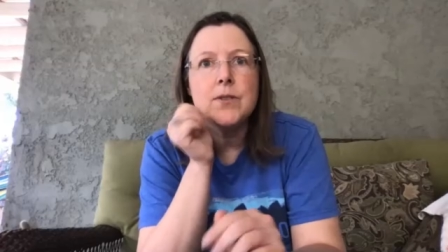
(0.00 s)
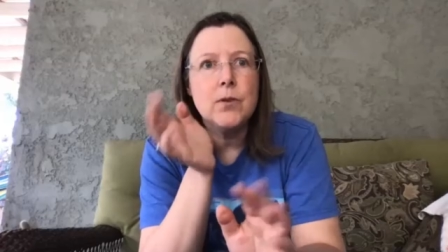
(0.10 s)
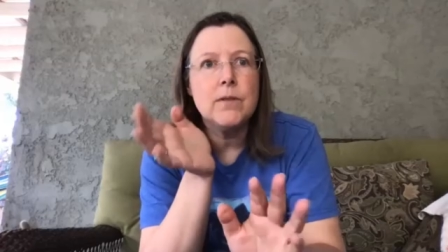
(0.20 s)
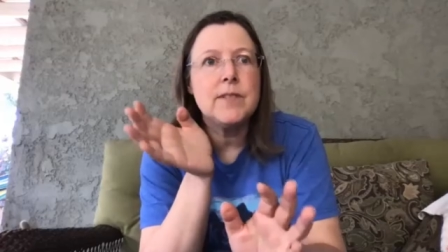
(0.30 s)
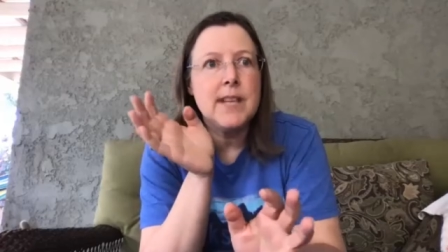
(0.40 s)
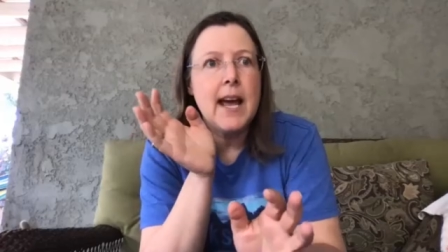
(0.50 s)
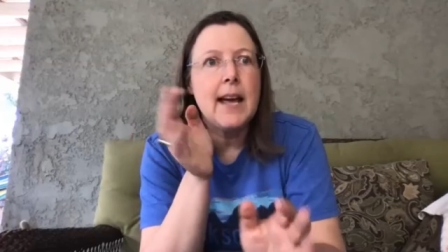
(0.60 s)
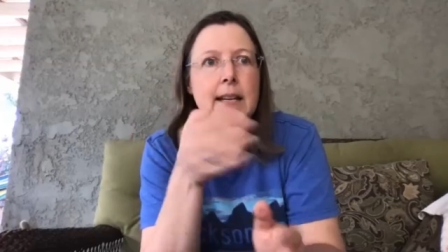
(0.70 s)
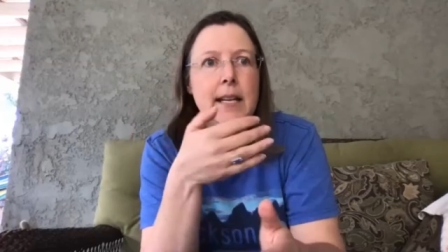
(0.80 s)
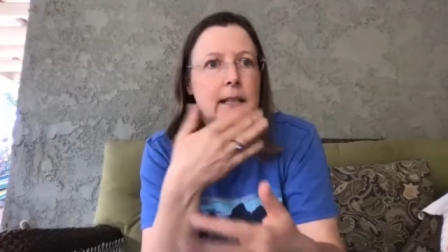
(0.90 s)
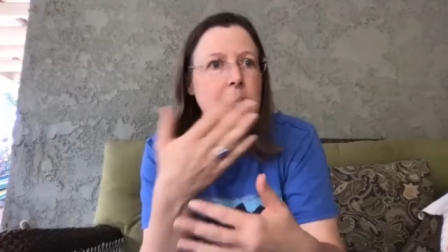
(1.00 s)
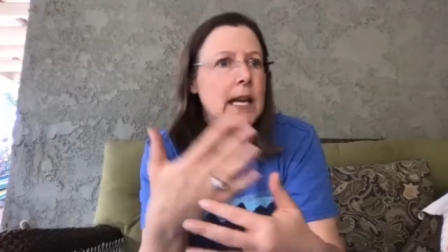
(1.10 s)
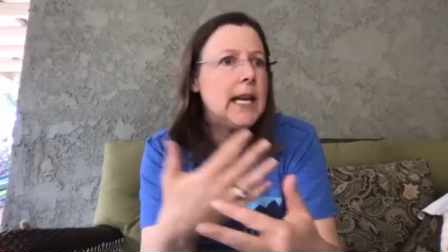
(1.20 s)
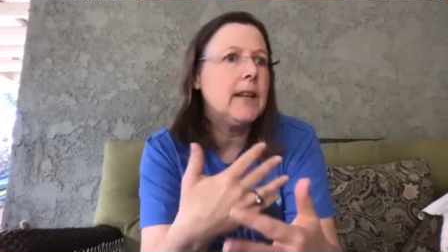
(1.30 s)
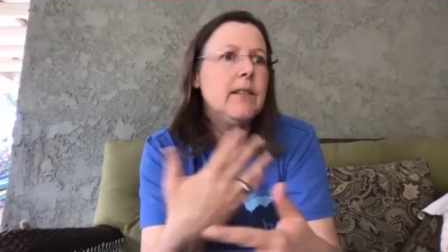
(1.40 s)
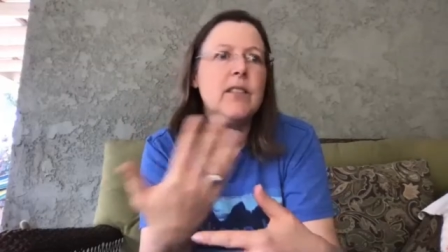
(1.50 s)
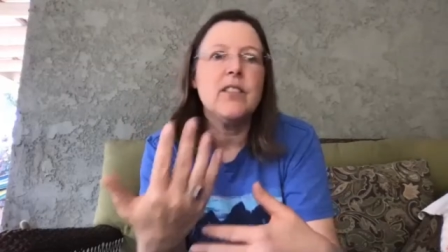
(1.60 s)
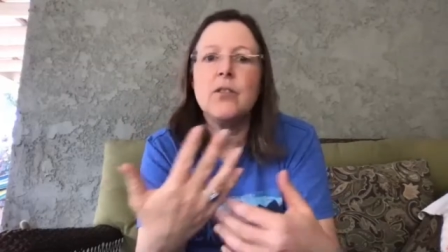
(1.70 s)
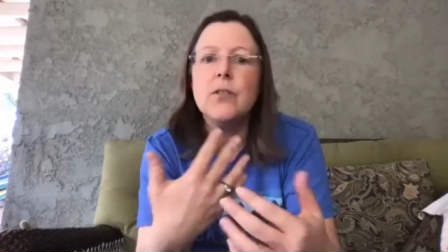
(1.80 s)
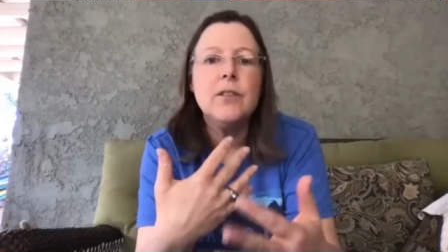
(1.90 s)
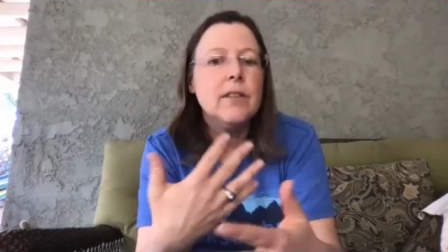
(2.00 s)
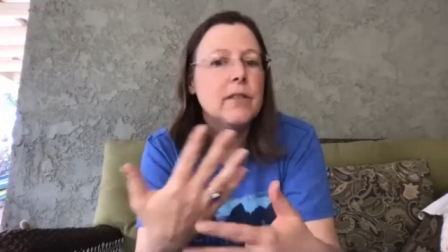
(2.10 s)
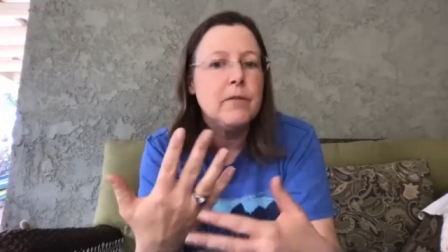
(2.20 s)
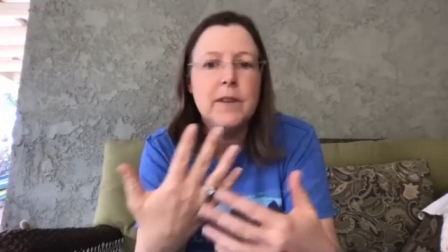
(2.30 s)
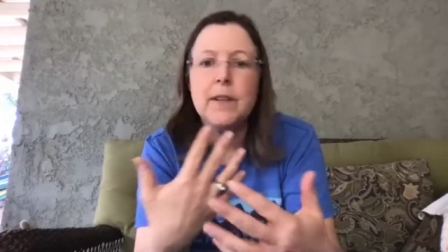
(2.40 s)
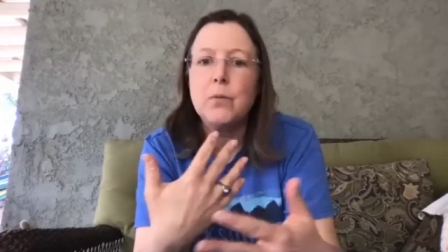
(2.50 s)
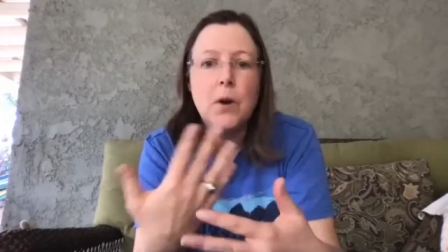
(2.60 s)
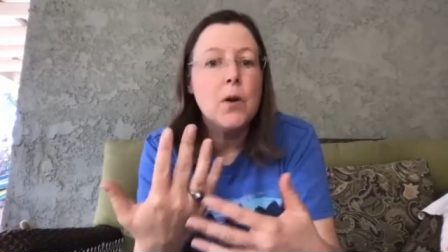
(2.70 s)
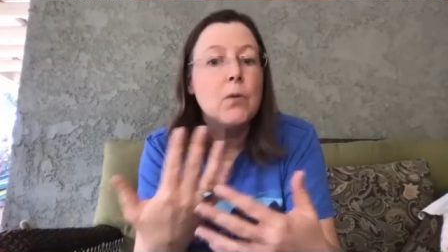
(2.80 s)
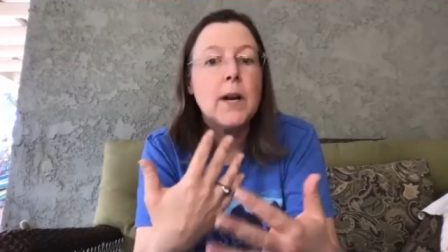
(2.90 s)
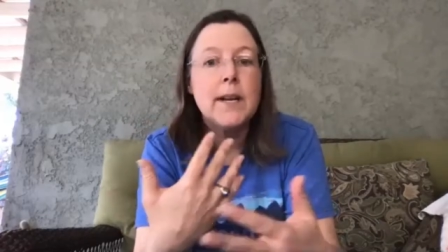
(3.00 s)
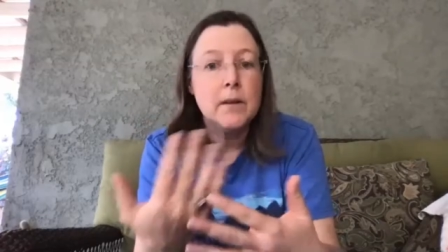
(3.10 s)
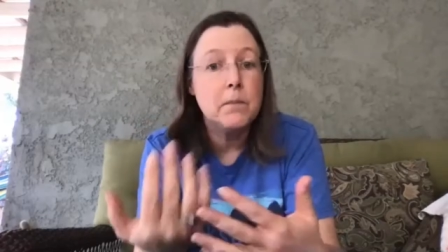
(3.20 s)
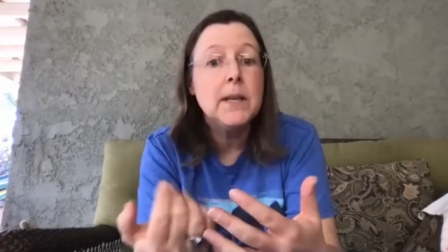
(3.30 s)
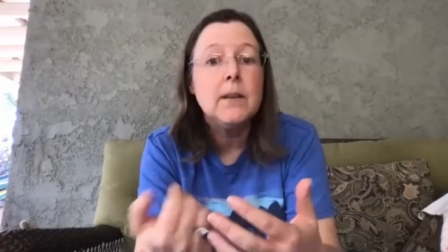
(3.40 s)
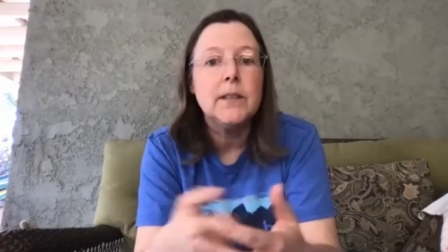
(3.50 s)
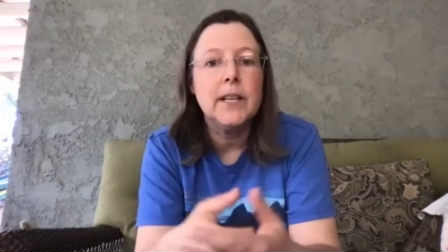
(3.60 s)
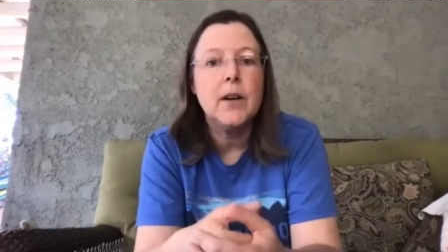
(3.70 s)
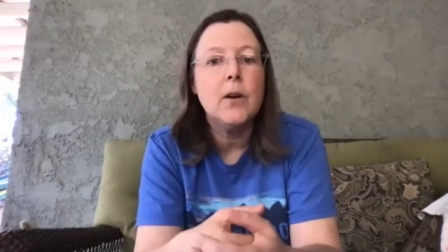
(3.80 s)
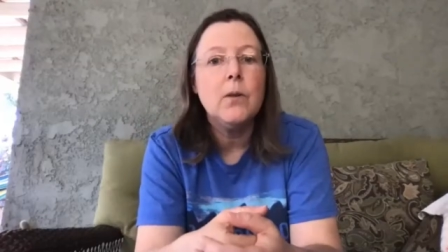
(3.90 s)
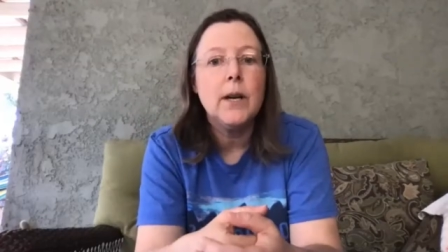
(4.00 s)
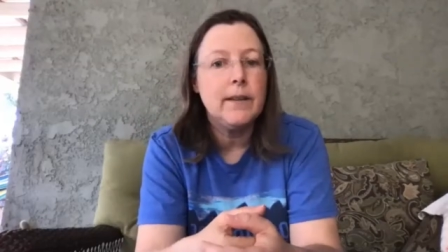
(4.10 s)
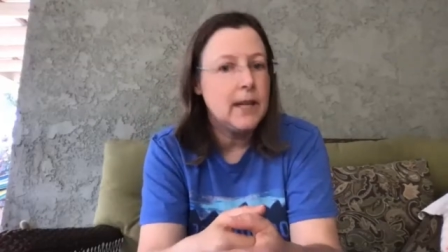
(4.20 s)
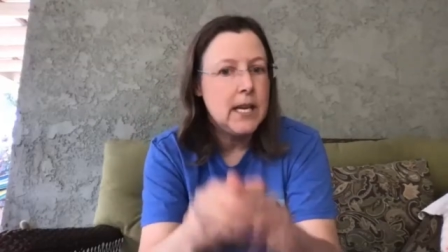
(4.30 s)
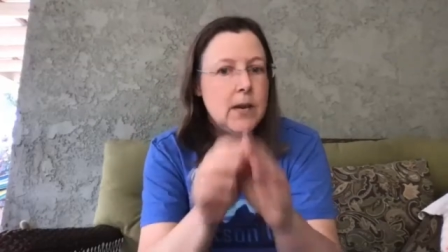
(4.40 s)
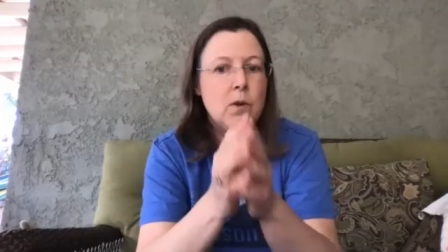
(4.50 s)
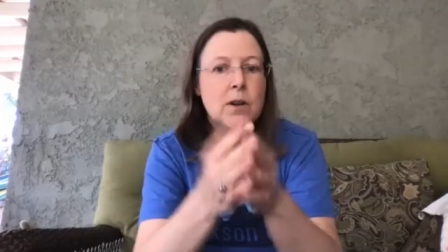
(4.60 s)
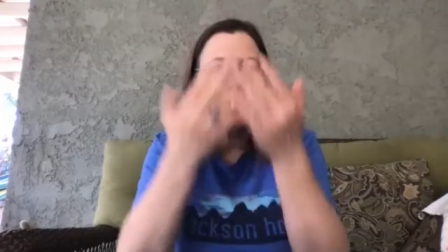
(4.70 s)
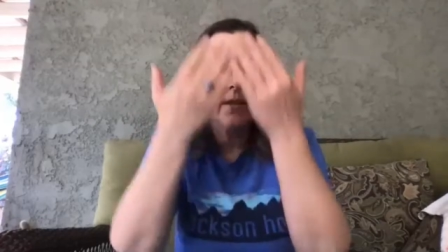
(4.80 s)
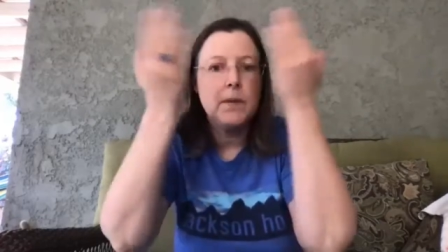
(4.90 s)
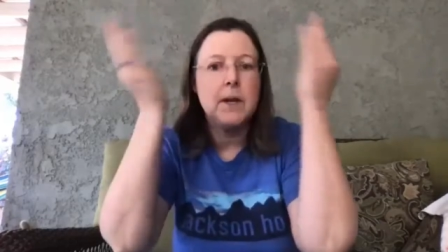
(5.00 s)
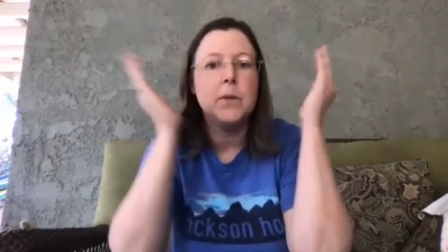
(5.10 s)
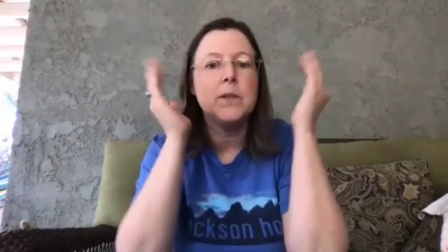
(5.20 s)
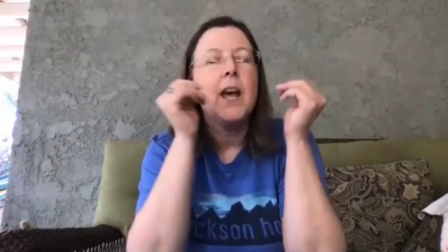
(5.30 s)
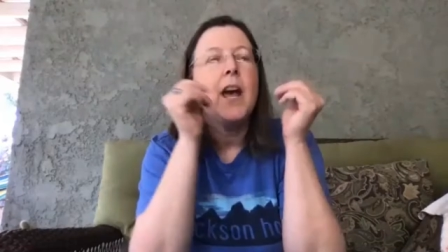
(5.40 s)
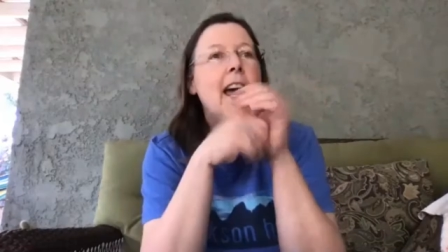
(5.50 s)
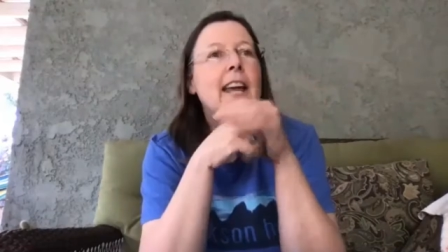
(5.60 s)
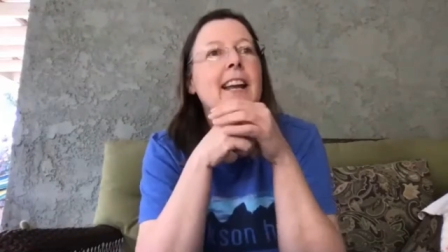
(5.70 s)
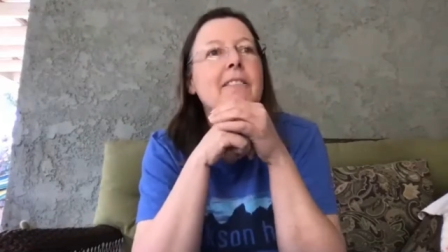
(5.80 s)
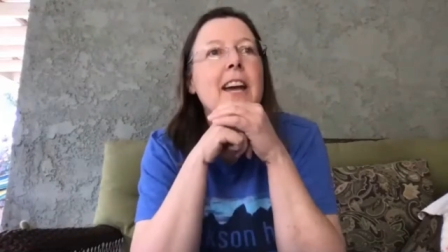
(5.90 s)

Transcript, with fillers: sort of sat in like the third or the fifth row right in the middle, I think he wants to be able to, and